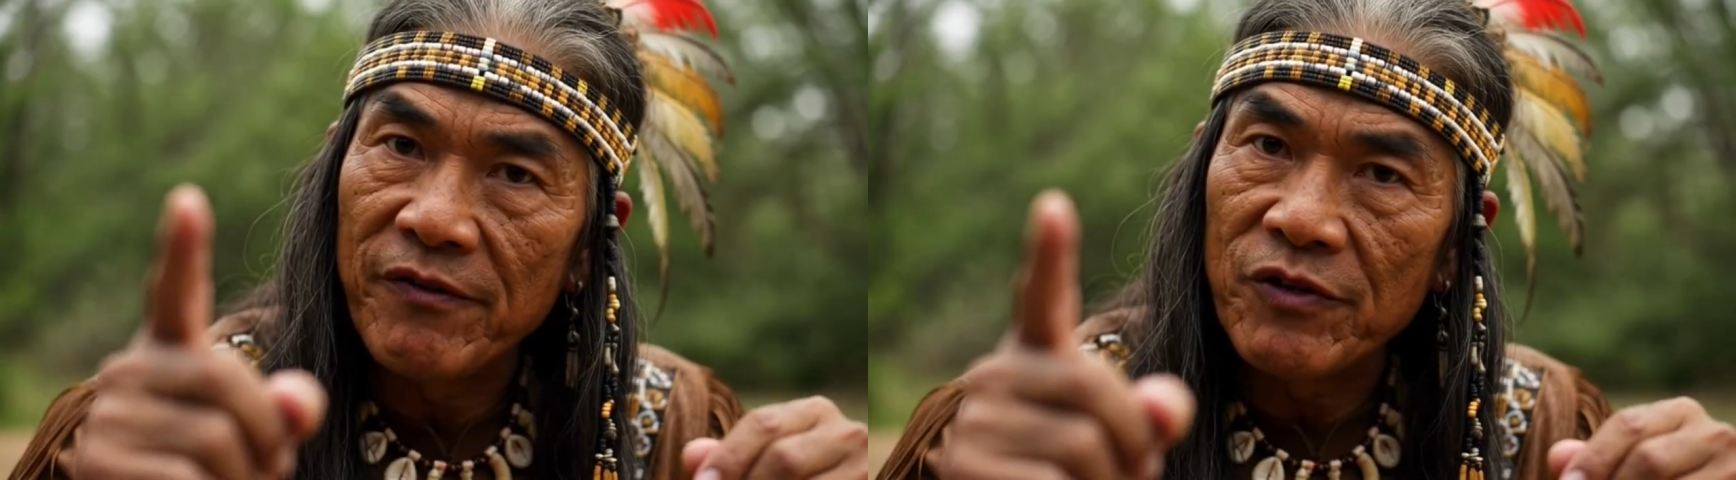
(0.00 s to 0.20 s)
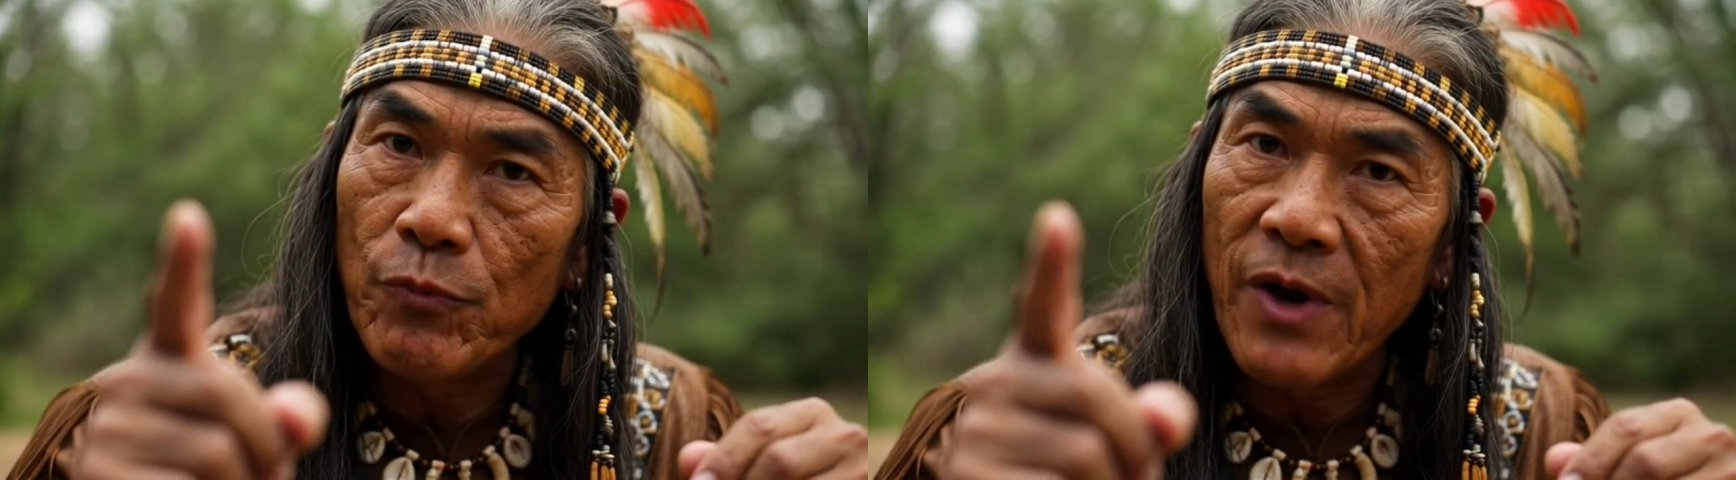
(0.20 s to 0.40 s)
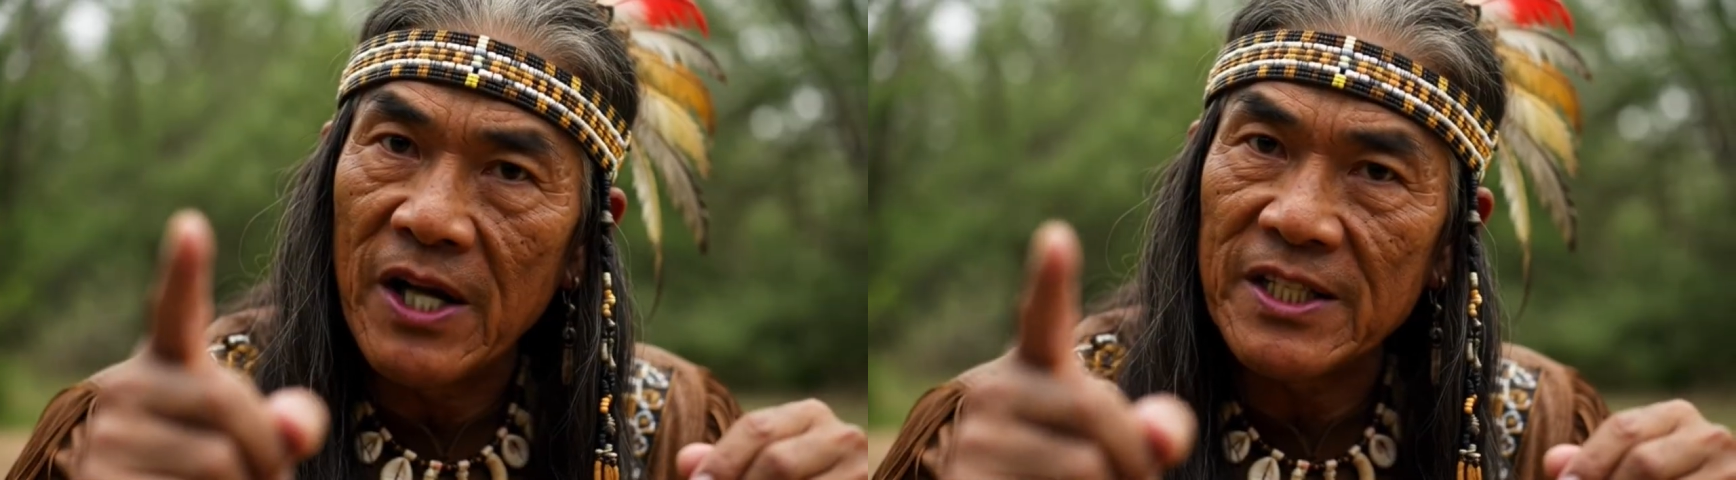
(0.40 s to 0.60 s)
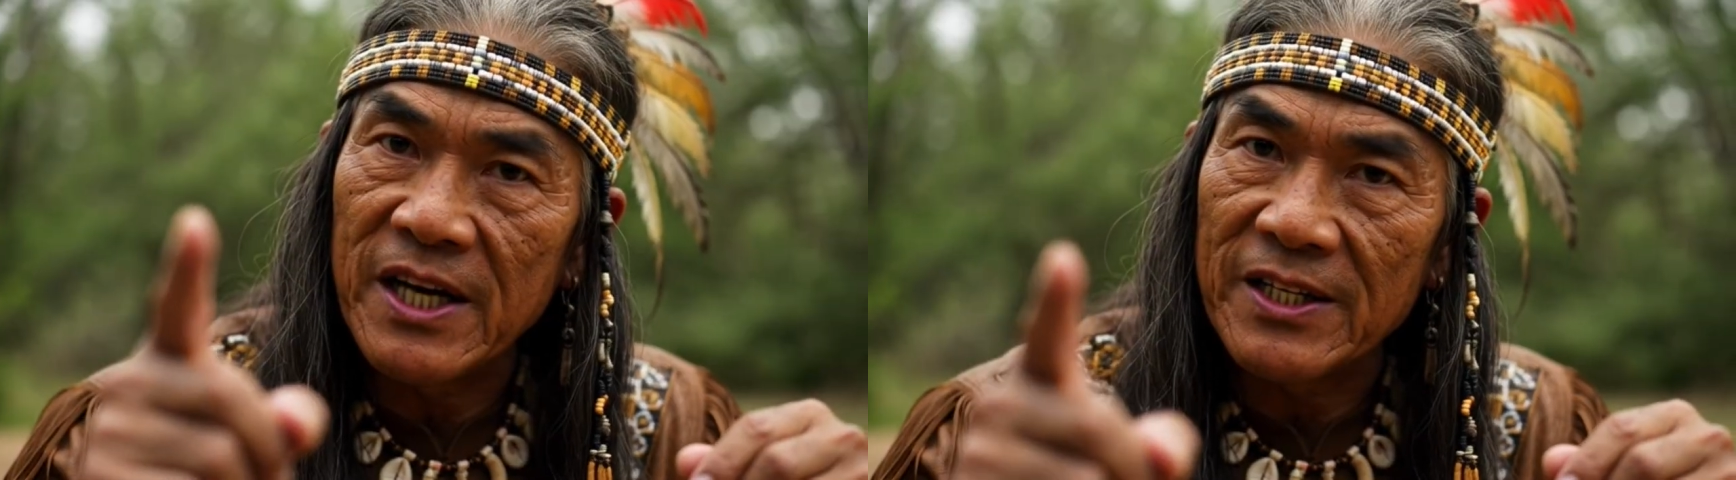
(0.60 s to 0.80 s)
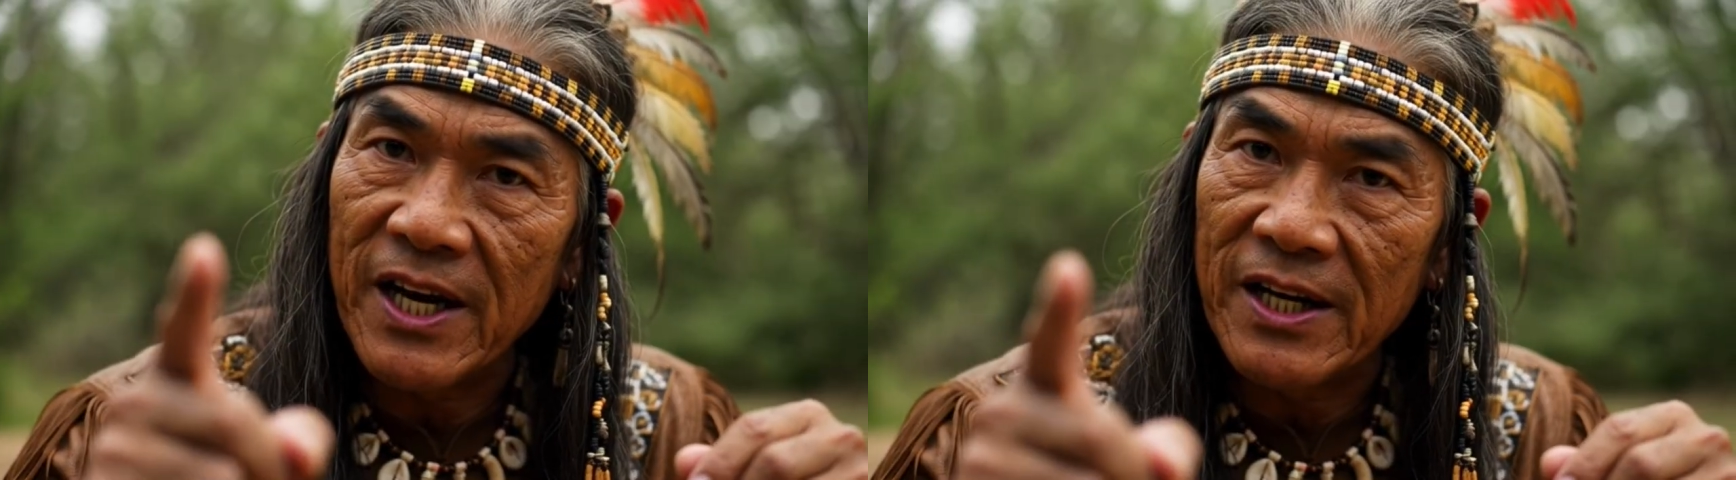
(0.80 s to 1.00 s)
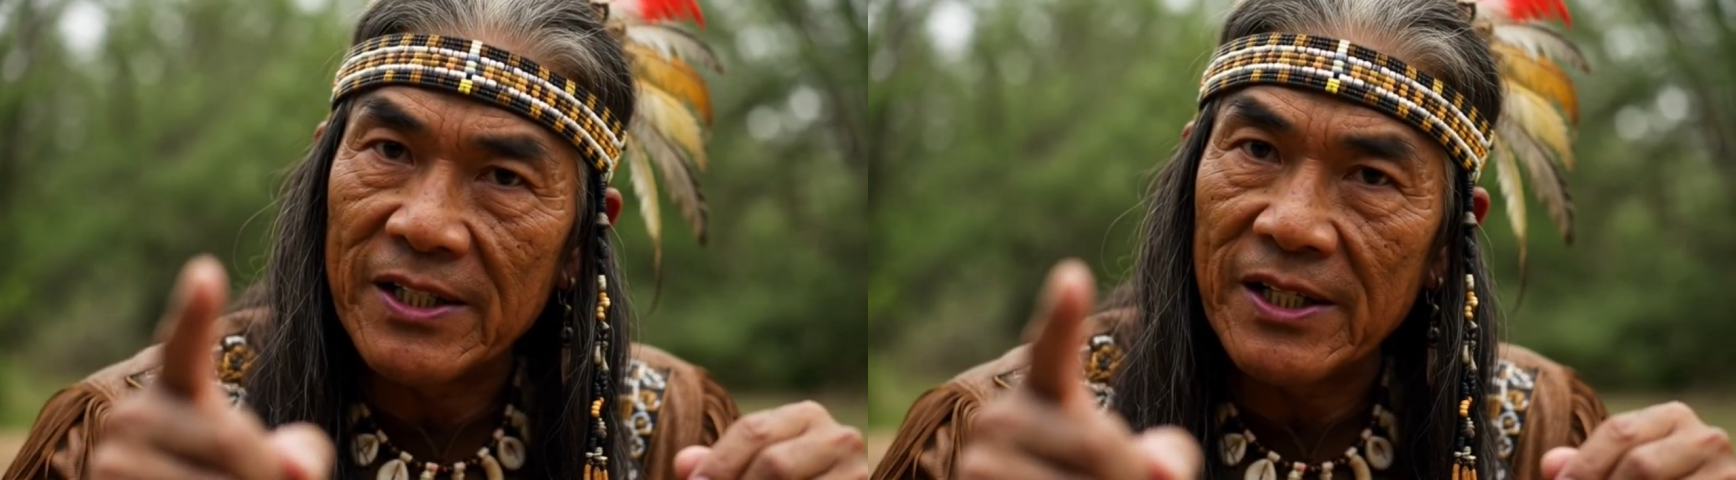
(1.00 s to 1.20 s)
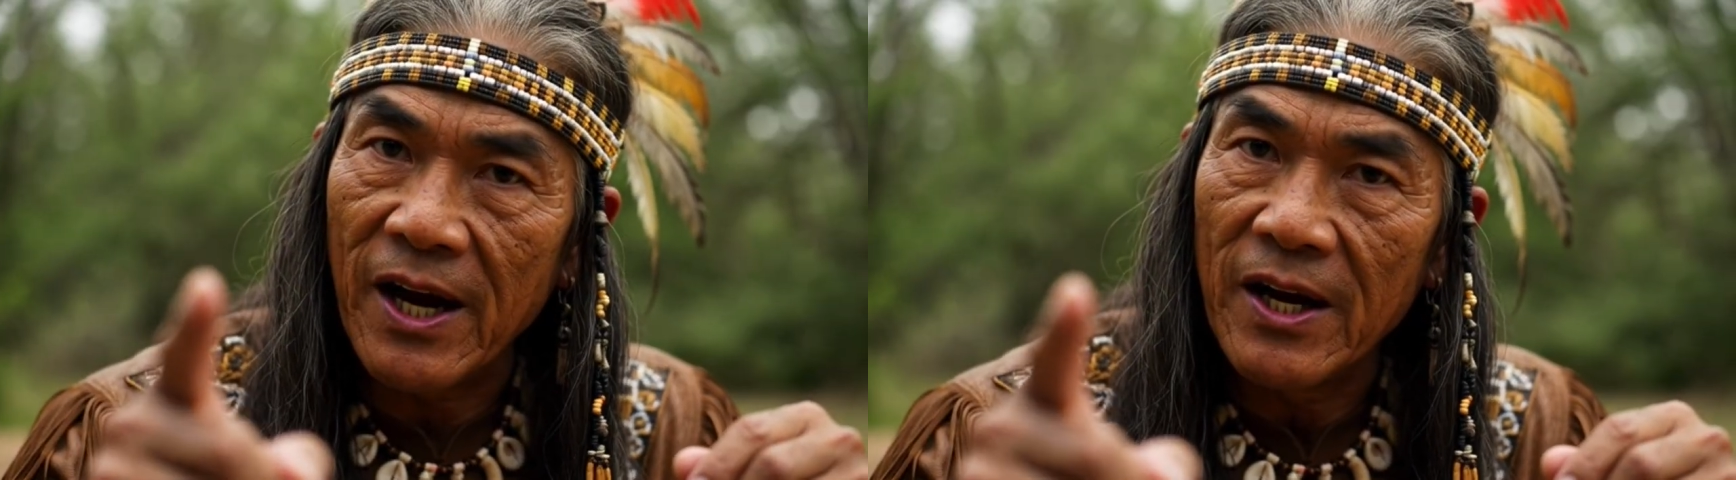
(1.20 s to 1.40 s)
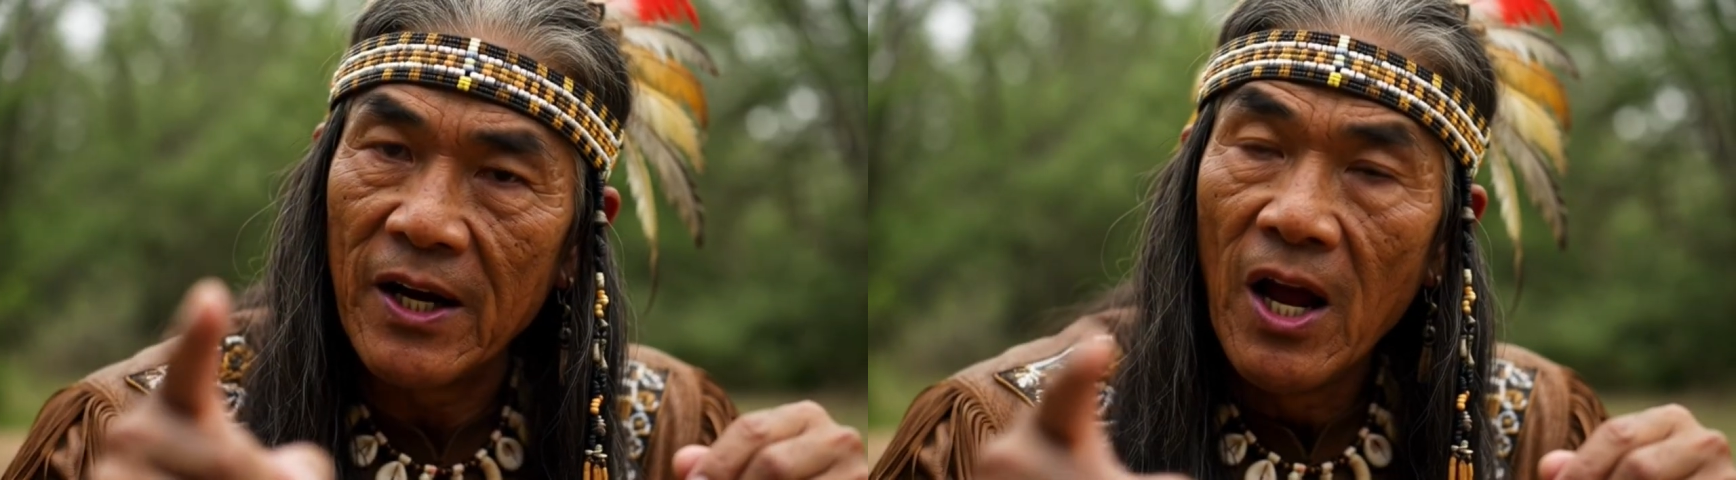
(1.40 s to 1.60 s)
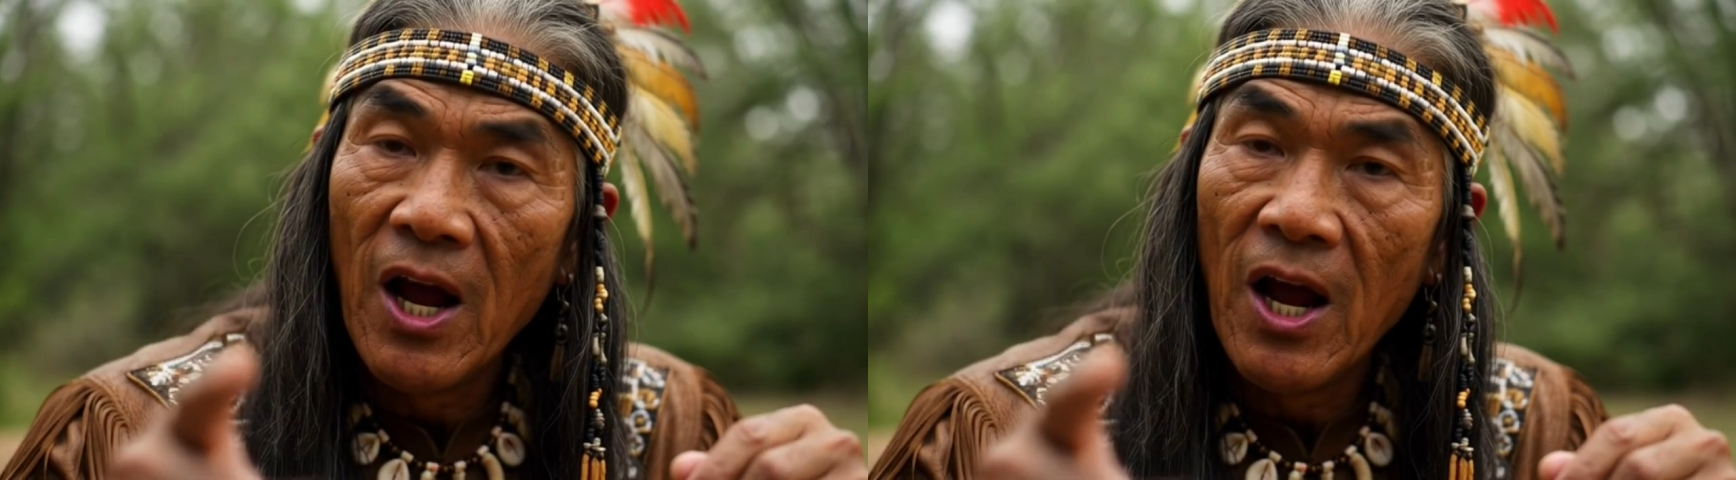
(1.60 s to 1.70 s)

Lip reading: offset to align the clock.